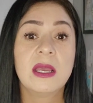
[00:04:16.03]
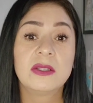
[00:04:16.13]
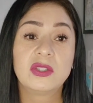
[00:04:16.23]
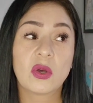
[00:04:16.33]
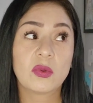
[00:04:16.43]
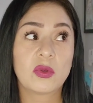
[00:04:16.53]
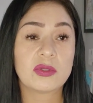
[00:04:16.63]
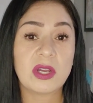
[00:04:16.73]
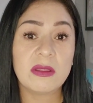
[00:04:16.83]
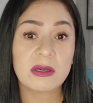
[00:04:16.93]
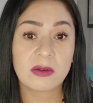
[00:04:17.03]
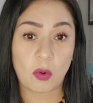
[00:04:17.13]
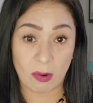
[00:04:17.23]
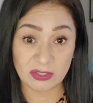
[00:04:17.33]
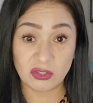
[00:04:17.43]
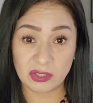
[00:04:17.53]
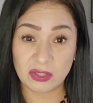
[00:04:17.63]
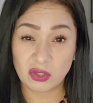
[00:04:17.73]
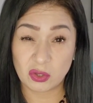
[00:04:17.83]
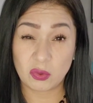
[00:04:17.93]
So those are the
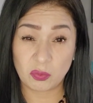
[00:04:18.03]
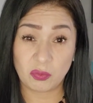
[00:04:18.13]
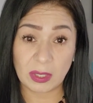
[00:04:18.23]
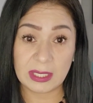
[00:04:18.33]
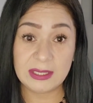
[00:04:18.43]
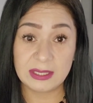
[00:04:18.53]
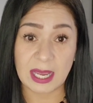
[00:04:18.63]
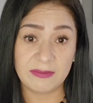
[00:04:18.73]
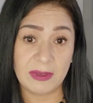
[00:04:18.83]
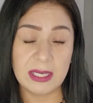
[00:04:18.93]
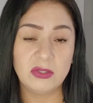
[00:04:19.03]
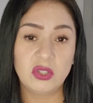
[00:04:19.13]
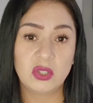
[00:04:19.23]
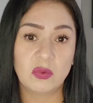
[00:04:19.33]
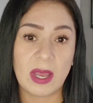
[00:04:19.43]
questions to really dive into,